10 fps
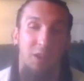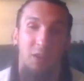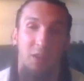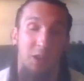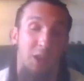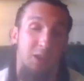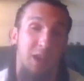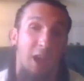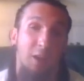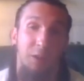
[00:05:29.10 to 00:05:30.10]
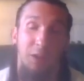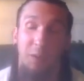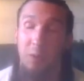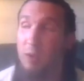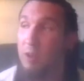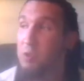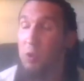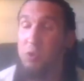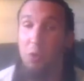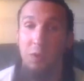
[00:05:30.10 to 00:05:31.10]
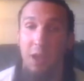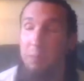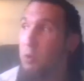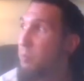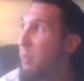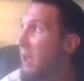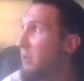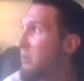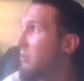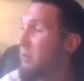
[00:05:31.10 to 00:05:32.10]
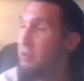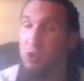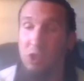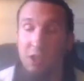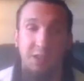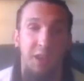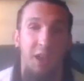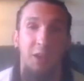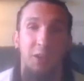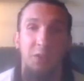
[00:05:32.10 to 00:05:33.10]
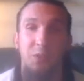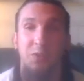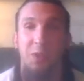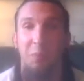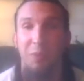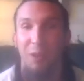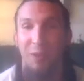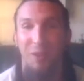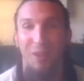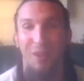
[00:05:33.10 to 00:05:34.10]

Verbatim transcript: exactly i mean as long as you don't name your band jizz cakes or something.